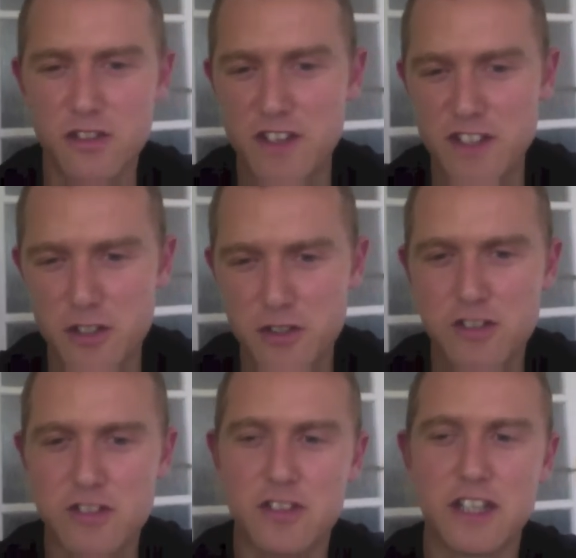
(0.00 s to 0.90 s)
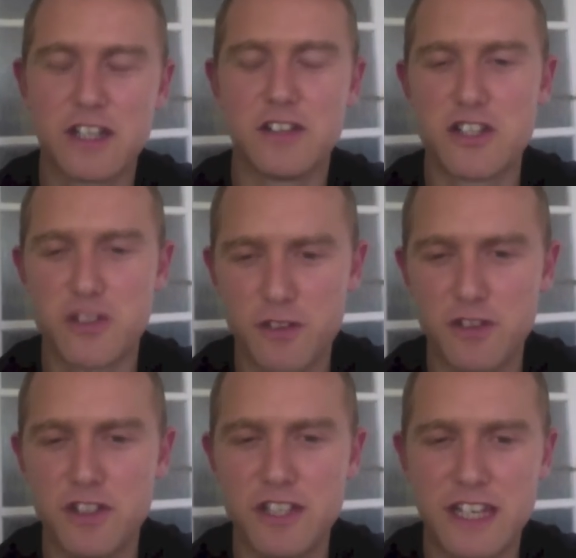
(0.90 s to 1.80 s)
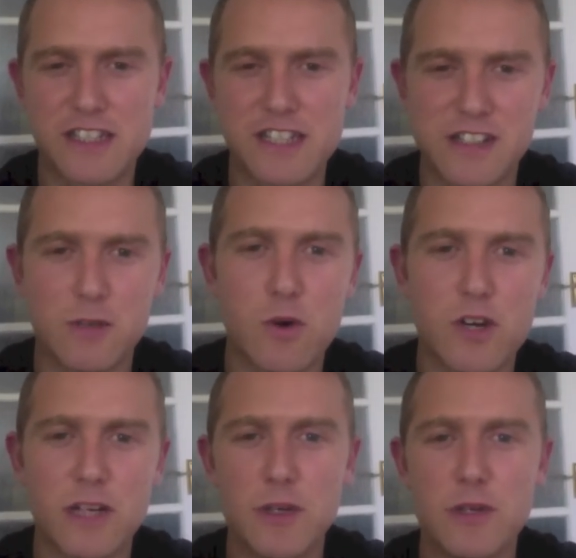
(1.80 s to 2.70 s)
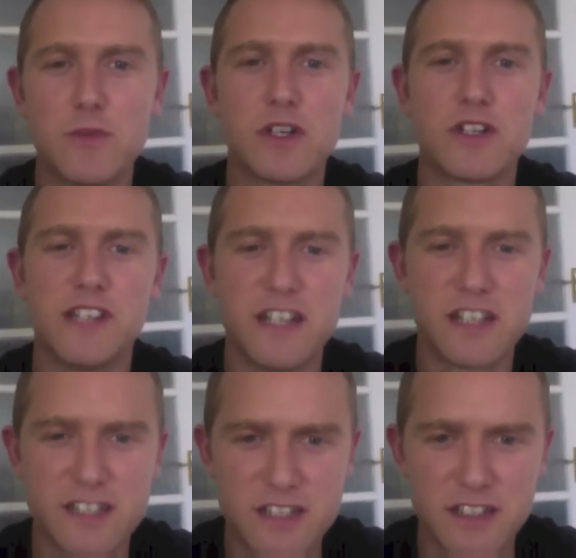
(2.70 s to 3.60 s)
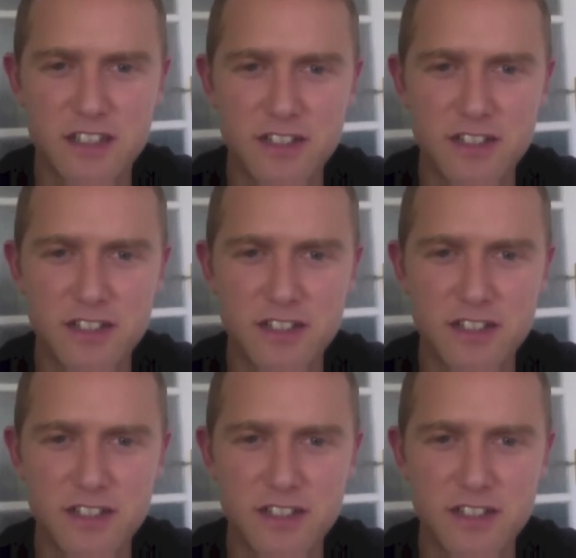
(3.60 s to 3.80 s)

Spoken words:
fizzy juice, like less junk food, etc., walking about more, training consistently.